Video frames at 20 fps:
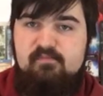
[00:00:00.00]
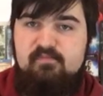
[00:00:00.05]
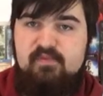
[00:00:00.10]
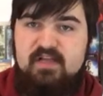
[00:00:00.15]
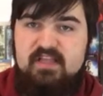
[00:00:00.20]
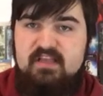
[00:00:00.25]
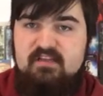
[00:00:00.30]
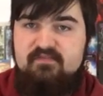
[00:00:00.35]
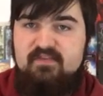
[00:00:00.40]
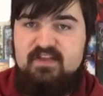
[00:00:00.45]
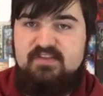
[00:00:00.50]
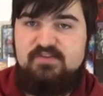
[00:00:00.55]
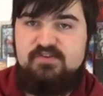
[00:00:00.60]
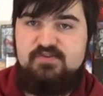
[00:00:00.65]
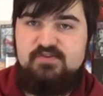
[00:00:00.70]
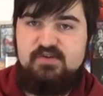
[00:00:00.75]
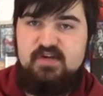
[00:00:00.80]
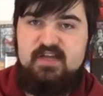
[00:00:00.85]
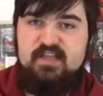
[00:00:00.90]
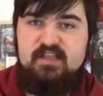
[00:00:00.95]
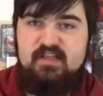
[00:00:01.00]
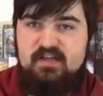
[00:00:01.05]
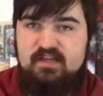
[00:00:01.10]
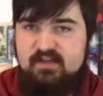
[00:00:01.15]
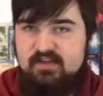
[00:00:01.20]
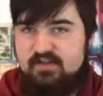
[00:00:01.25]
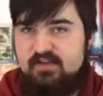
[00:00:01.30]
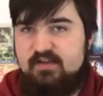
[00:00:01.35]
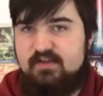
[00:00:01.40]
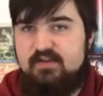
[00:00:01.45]
buddy adventure trying
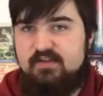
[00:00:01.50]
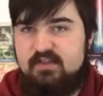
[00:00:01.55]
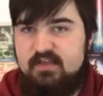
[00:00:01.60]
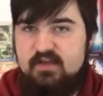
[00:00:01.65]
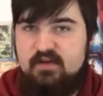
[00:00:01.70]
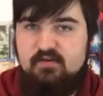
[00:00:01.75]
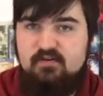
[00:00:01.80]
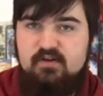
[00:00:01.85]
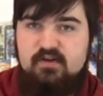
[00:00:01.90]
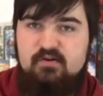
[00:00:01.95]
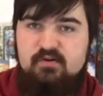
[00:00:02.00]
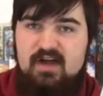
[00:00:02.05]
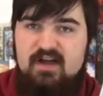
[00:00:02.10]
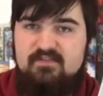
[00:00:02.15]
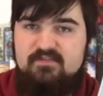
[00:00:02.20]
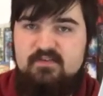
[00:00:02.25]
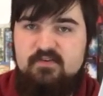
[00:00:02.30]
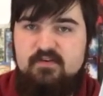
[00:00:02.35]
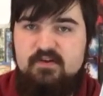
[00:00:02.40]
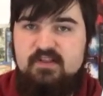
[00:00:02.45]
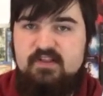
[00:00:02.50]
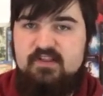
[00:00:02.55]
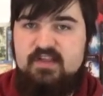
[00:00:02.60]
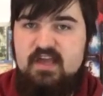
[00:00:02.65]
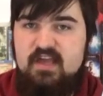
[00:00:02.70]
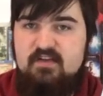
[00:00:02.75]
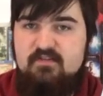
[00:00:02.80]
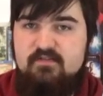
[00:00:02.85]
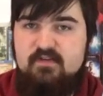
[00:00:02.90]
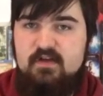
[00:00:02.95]
to, you know, go after and
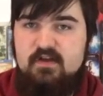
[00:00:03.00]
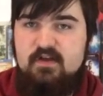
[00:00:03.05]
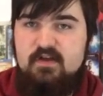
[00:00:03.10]
save